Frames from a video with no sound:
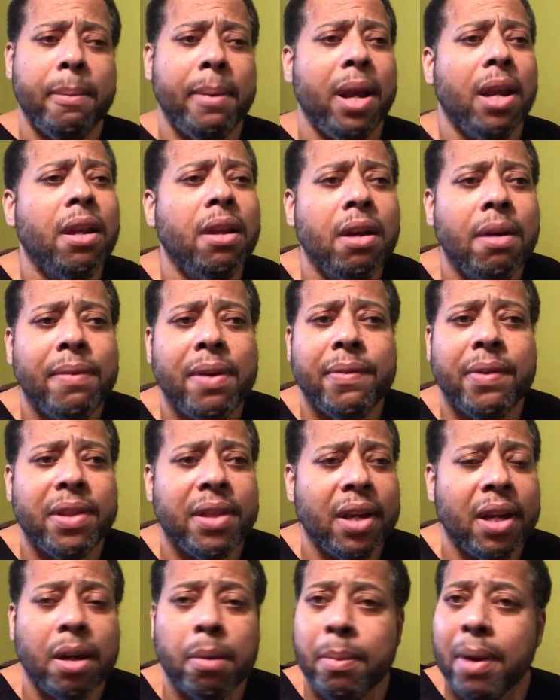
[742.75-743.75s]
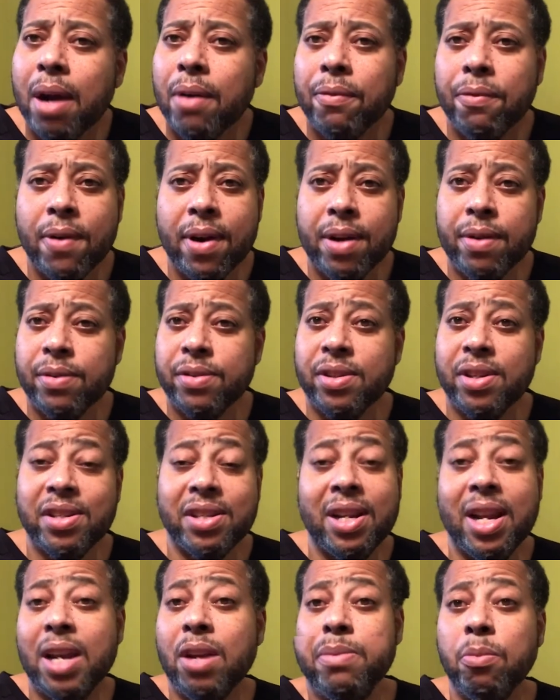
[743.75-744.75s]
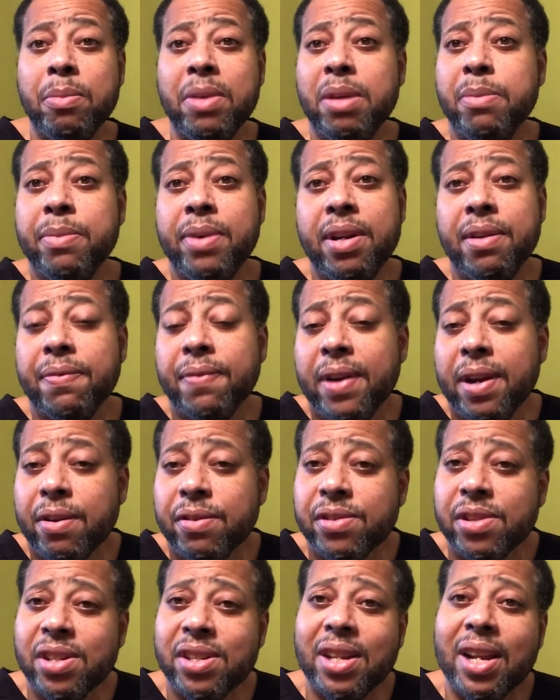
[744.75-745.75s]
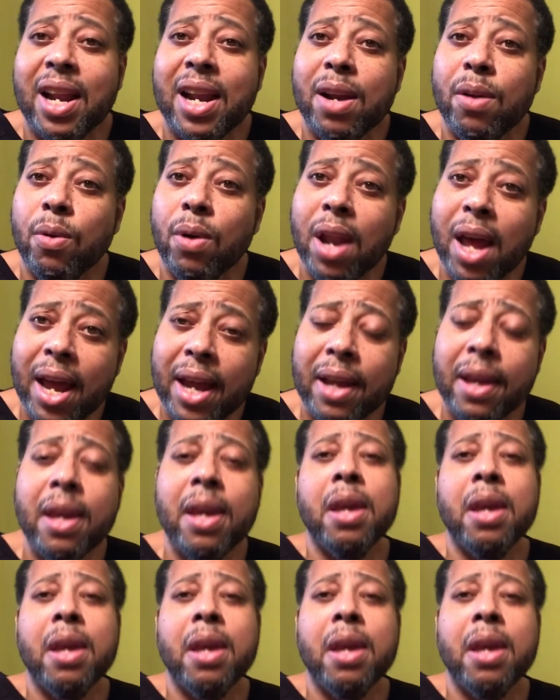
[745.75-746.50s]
I love everything about fragrances, and I don't meet many fragrances that I don't like.